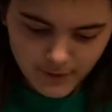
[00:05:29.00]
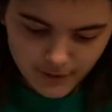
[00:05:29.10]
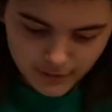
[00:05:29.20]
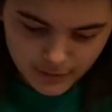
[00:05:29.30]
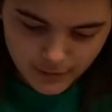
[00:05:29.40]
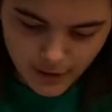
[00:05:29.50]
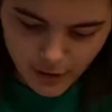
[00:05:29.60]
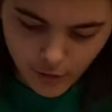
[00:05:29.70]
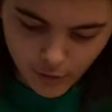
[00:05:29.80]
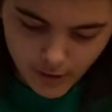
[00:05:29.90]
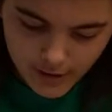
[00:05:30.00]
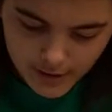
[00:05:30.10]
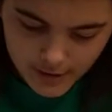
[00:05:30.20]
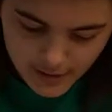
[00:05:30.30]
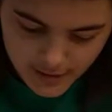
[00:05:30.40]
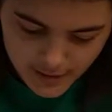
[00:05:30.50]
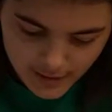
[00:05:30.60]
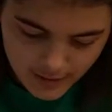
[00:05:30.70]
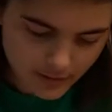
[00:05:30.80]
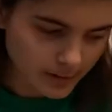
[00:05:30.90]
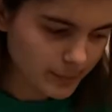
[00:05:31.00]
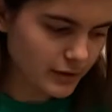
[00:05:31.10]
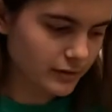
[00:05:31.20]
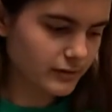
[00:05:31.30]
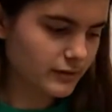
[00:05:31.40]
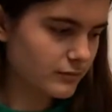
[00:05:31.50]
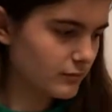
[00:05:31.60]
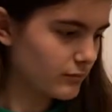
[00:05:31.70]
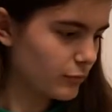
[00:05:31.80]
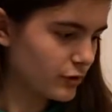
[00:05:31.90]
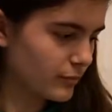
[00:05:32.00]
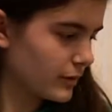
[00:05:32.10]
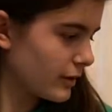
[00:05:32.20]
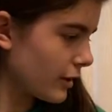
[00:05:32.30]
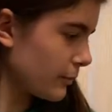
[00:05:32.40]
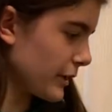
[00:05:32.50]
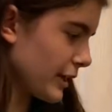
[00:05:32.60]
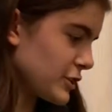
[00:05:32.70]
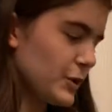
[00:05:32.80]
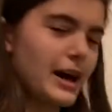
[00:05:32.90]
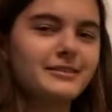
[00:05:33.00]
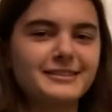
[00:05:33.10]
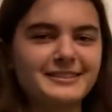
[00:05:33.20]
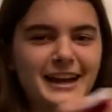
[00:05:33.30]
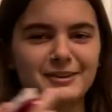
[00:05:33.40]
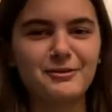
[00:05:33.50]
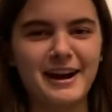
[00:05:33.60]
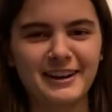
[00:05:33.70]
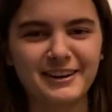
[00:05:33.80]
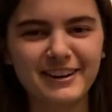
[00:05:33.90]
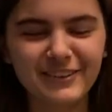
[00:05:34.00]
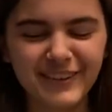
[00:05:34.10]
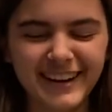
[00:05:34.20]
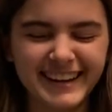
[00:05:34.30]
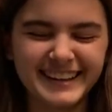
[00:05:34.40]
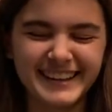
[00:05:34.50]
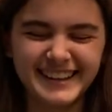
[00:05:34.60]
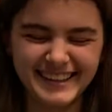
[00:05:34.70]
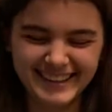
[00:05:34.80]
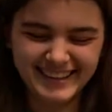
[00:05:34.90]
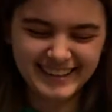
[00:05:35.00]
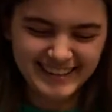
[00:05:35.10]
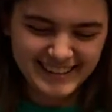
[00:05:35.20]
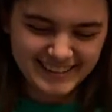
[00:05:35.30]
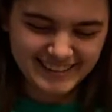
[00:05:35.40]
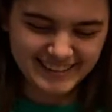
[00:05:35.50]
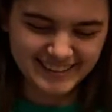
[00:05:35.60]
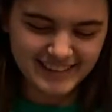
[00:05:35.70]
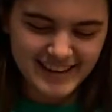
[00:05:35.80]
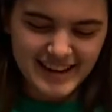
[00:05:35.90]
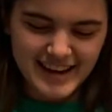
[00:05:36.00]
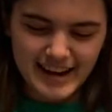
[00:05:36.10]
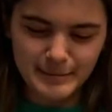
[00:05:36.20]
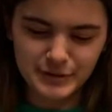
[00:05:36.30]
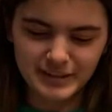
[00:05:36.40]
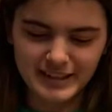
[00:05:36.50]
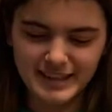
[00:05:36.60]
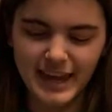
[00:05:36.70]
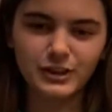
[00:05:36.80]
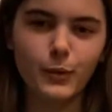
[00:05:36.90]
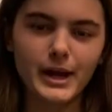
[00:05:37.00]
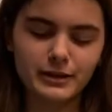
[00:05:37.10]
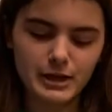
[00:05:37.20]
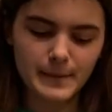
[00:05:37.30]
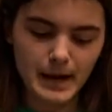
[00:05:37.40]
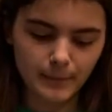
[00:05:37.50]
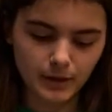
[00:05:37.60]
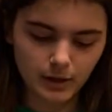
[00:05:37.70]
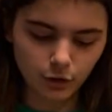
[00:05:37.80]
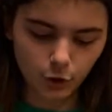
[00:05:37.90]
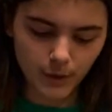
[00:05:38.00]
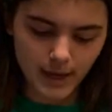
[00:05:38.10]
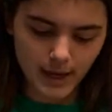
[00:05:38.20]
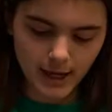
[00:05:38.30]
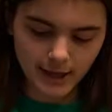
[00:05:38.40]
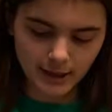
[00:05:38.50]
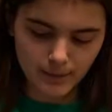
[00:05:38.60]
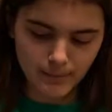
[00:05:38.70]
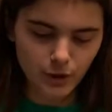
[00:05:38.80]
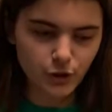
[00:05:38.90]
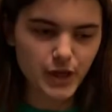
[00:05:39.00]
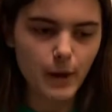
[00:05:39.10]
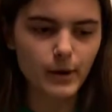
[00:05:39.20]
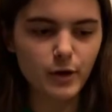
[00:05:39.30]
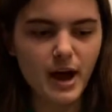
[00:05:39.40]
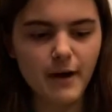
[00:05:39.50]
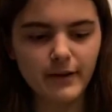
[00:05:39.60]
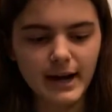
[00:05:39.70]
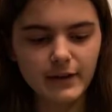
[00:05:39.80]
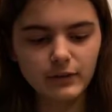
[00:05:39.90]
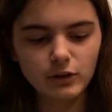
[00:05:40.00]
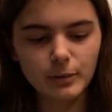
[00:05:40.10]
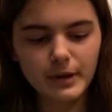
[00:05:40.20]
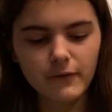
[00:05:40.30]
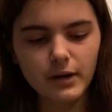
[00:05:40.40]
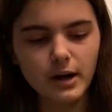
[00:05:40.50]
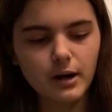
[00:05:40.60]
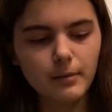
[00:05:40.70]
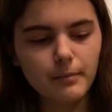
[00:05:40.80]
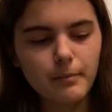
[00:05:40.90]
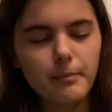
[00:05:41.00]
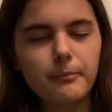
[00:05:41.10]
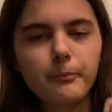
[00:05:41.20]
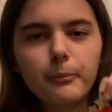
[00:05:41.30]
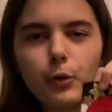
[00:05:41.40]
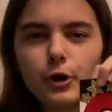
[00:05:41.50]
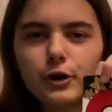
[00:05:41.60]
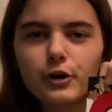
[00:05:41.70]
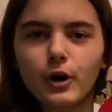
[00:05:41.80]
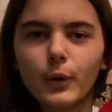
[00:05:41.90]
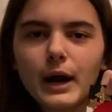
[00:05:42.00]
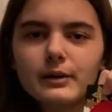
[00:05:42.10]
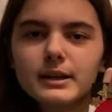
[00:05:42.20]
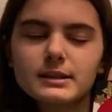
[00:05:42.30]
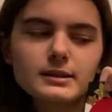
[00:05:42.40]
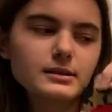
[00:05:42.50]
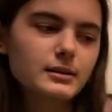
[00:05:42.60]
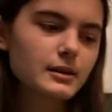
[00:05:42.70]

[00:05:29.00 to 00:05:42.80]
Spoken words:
So, let me just, where's my, oh, Pikachu has it. That's why I couldn't find it. So, I'm just gonna take the white strip and I'm gonna glue it in the middle. That way you have kind of a little bit of a border around it.